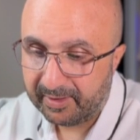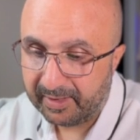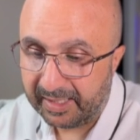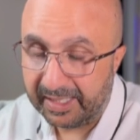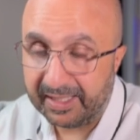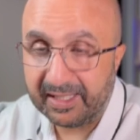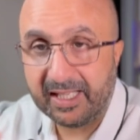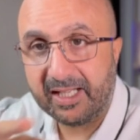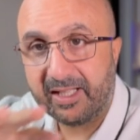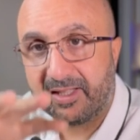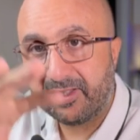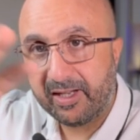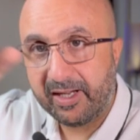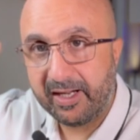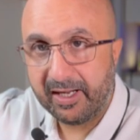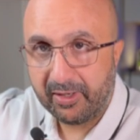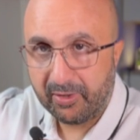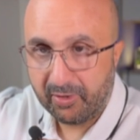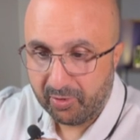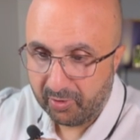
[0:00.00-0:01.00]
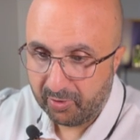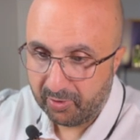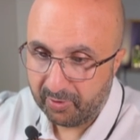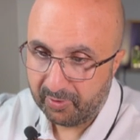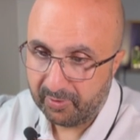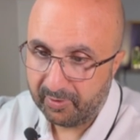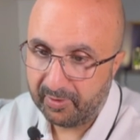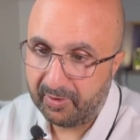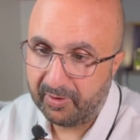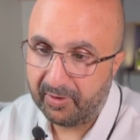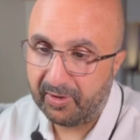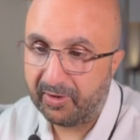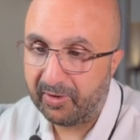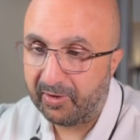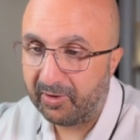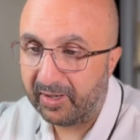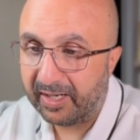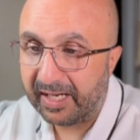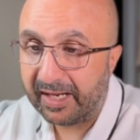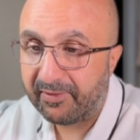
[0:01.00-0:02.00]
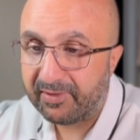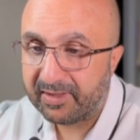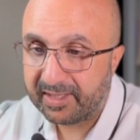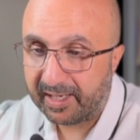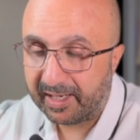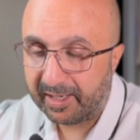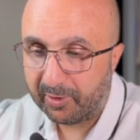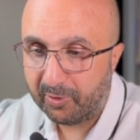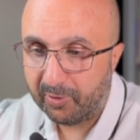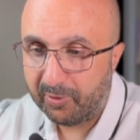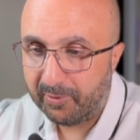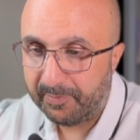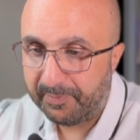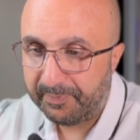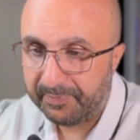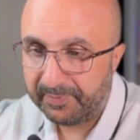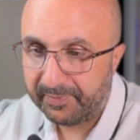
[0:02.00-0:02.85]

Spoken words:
entire life cycle